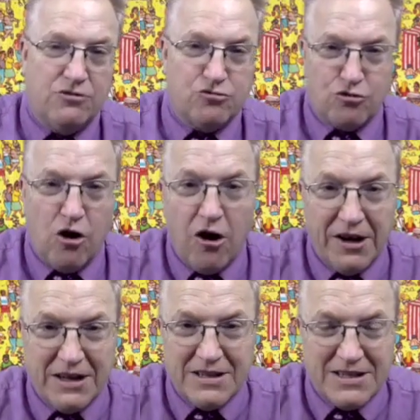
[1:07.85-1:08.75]

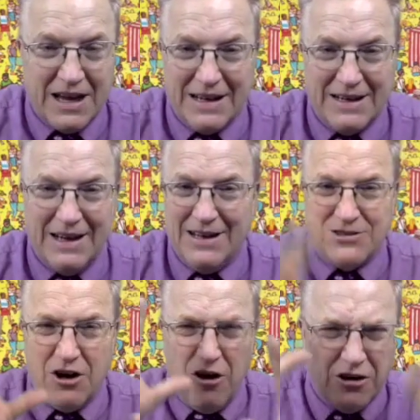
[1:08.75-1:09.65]
drawings and it's
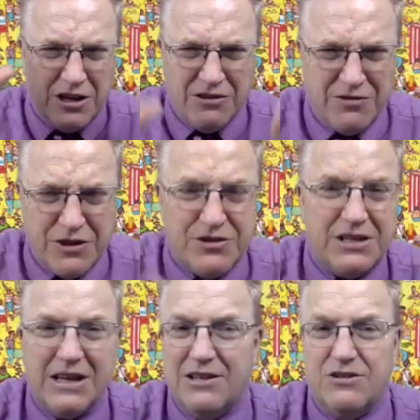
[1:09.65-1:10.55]
all
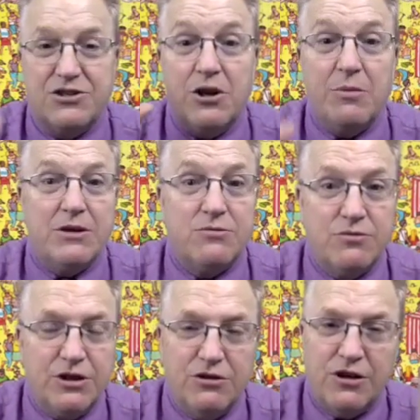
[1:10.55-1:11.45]
confusing and there's so much
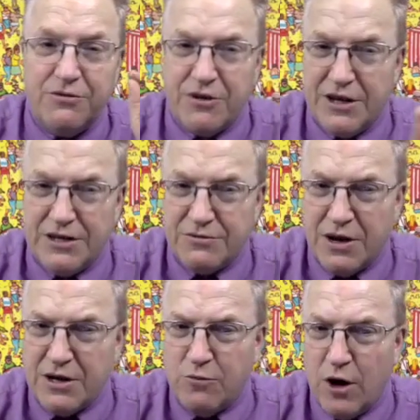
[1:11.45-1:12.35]
you look for his
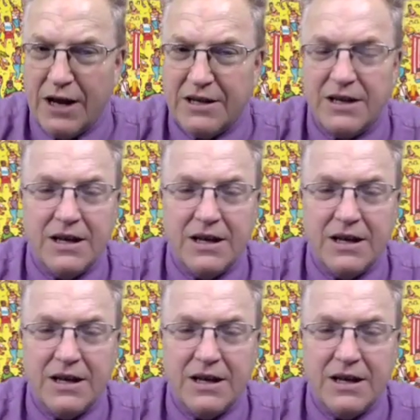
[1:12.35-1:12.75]
red and white